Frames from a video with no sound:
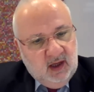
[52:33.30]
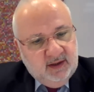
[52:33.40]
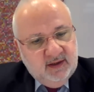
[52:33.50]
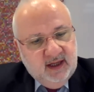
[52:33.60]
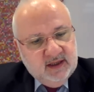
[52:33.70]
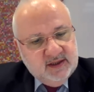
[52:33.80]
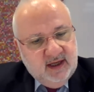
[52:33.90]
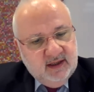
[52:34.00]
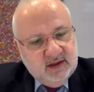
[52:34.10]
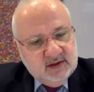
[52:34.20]
And in that
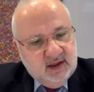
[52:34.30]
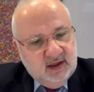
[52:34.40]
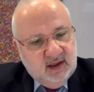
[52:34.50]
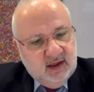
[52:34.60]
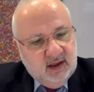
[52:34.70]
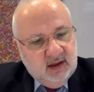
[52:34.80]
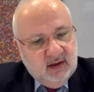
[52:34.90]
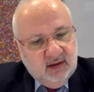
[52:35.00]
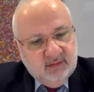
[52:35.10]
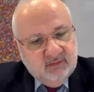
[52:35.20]
sense,
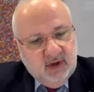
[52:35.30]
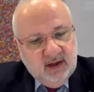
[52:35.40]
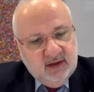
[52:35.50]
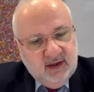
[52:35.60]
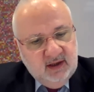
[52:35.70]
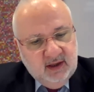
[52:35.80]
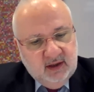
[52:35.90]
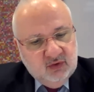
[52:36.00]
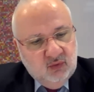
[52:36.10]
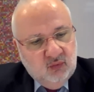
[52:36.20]
I think
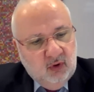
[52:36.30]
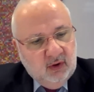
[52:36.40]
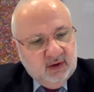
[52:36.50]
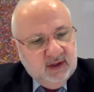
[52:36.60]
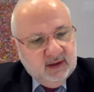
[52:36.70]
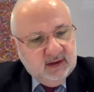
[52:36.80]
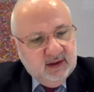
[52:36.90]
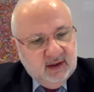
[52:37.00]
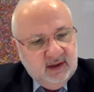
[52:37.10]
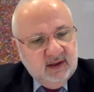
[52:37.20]
that the work that
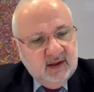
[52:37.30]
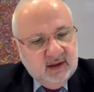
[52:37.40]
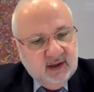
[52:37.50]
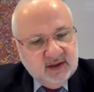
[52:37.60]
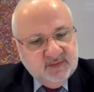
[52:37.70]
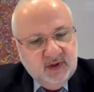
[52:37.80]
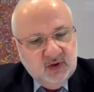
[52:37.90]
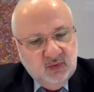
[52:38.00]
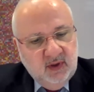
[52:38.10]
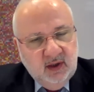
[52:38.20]
Eden has
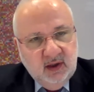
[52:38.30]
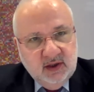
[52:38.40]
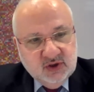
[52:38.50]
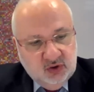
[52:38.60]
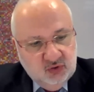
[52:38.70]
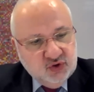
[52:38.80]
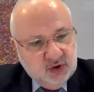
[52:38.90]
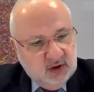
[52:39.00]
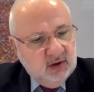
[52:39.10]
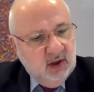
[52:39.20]
been doing is
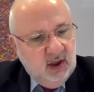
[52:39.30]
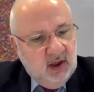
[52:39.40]
crucial